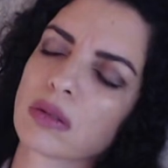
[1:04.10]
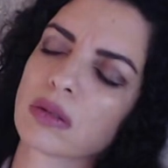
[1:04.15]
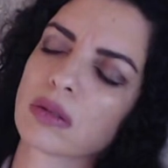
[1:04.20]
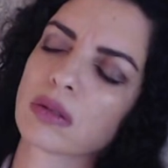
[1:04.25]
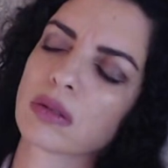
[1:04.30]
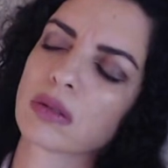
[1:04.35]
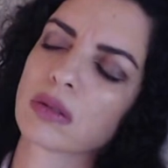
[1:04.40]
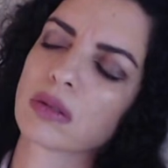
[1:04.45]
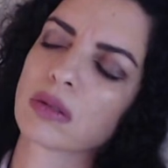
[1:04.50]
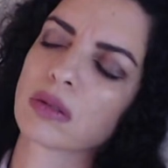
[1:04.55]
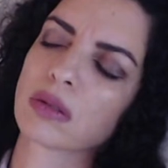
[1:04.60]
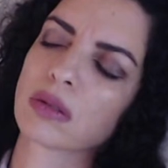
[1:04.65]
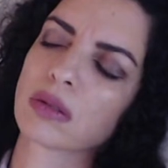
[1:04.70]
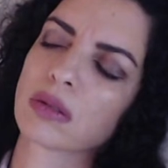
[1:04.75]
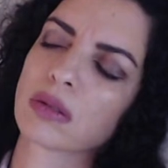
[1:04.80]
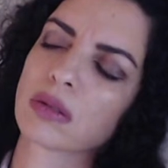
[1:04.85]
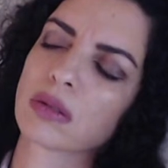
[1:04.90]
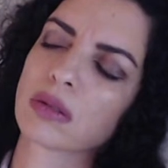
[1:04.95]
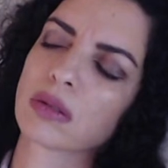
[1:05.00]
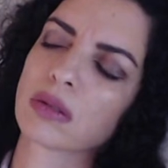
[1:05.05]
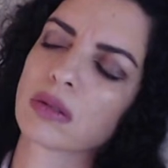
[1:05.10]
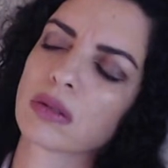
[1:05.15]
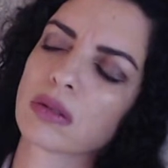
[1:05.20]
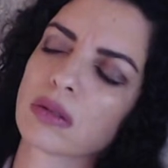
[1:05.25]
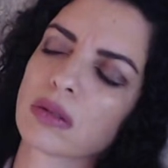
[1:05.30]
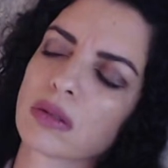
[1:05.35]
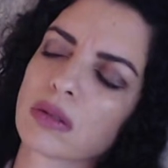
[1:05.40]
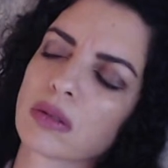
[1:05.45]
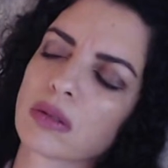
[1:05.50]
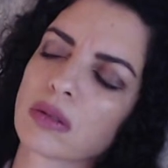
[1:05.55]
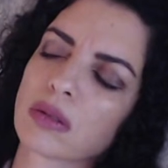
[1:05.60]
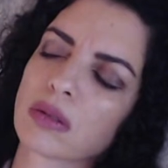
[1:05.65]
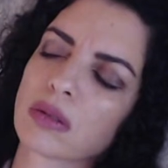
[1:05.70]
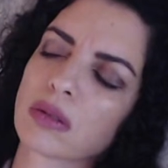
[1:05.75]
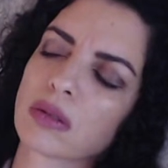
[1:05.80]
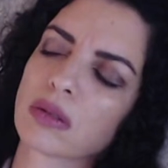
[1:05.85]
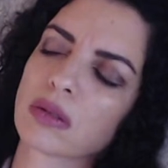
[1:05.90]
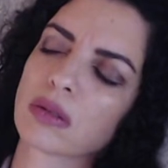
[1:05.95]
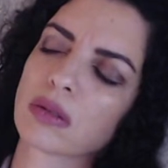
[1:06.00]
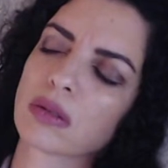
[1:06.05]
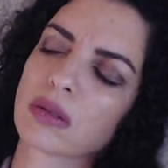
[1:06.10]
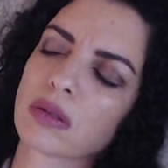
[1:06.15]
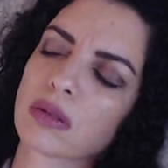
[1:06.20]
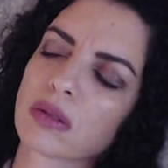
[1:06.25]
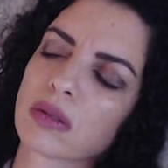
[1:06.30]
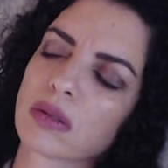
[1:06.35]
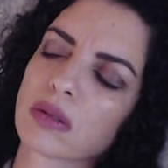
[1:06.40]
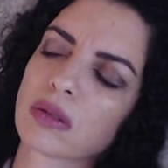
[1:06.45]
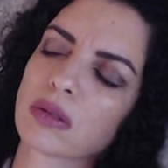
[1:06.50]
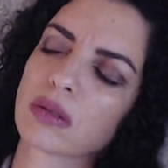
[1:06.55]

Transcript: (no one is talking)